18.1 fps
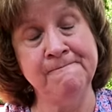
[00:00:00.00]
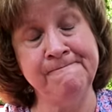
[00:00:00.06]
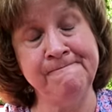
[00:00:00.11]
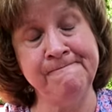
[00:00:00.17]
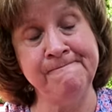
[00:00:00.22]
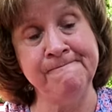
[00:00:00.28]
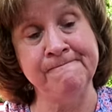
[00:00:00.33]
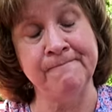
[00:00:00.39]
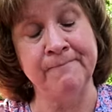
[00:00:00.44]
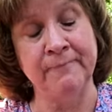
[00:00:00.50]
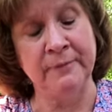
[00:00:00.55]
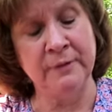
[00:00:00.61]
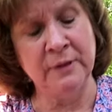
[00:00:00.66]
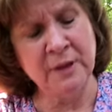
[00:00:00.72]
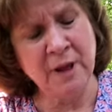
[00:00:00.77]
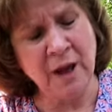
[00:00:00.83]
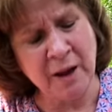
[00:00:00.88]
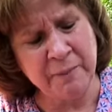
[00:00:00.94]
Hmm,
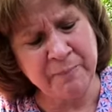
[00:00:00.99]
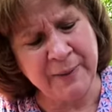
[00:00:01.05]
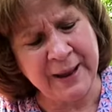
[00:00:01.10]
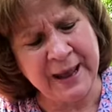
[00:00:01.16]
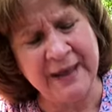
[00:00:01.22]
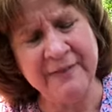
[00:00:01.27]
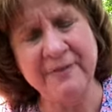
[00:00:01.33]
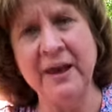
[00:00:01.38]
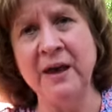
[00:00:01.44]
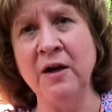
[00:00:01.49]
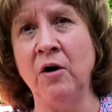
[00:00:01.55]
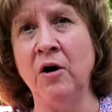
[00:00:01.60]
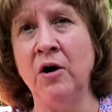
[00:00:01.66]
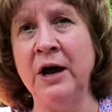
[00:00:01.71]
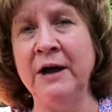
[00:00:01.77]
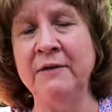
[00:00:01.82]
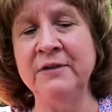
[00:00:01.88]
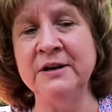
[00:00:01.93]
not bad. They
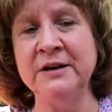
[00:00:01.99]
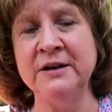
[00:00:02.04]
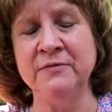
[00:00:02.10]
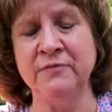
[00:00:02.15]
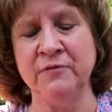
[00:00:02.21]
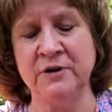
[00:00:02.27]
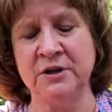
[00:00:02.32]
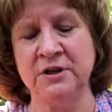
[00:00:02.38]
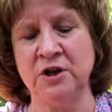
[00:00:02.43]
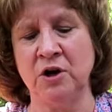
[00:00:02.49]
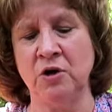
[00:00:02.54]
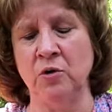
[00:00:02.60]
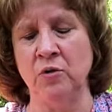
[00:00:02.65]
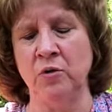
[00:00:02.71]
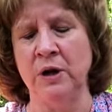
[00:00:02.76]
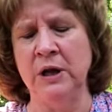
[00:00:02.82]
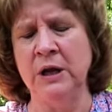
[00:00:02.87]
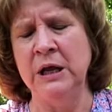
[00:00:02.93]
all have a different
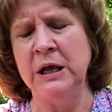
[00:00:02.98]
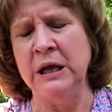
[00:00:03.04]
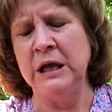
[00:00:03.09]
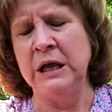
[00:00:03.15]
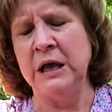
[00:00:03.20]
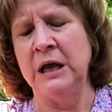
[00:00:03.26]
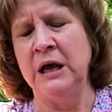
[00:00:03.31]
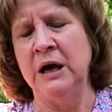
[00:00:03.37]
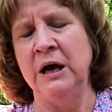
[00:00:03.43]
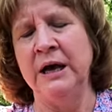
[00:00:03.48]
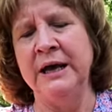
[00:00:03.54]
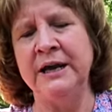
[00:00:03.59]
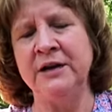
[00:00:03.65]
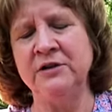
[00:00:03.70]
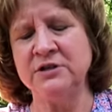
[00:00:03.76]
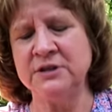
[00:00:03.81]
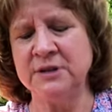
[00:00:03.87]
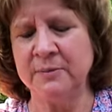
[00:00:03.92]
tone.
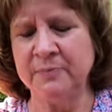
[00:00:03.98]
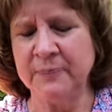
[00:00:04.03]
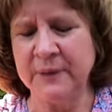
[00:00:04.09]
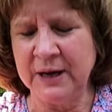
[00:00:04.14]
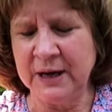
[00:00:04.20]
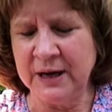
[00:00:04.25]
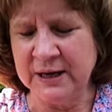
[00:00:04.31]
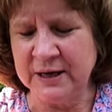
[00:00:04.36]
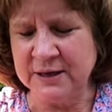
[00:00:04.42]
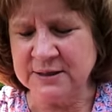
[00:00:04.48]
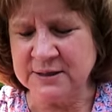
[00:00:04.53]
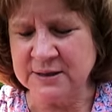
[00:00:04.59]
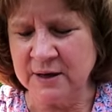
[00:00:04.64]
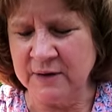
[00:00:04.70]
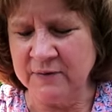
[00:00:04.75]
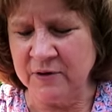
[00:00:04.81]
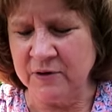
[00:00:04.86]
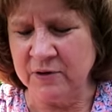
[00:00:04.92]
Here's something I
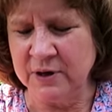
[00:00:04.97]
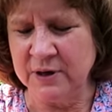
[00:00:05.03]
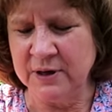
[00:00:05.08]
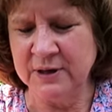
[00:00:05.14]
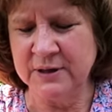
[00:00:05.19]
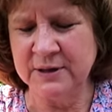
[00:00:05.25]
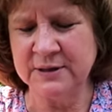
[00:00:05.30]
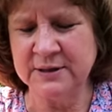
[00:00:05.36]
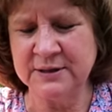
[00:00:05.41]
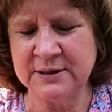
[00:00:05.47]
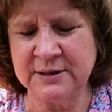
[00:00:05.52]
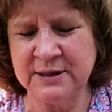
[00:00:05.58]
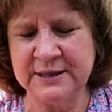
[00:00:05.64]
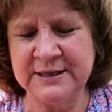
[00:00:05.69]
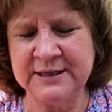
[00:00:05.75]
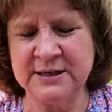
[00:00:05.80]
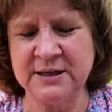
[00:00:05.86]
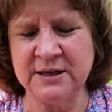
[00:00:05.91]
discovered.
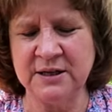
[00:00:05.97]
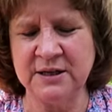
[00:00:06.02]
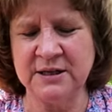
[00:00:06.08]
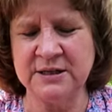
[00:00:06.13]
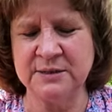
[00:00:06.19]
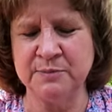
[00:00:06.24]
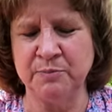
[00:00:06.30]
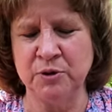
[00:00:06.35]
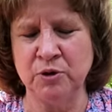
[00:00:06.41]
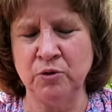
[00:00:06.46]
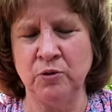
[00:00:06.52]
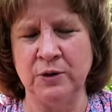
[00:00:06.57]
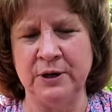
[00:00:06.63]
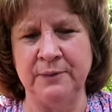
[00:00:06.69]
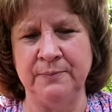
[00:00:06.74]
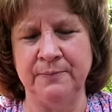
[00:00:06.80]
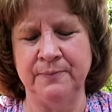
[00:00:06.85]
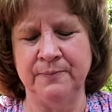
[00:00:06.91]
Listen to this blue
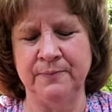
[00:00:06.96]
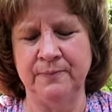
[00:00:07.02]
one.